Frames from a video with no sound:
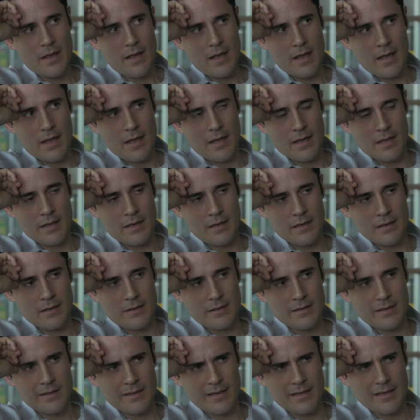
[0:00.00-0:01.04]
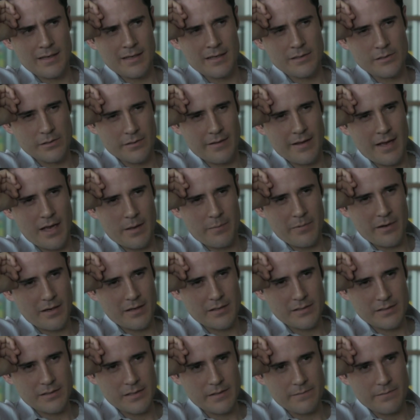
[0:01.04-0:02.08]
And getting it to the iPod
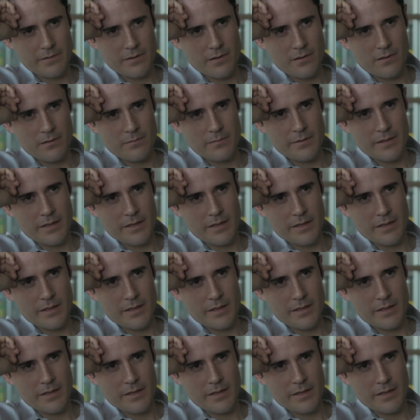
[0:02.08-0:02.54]
is difficult.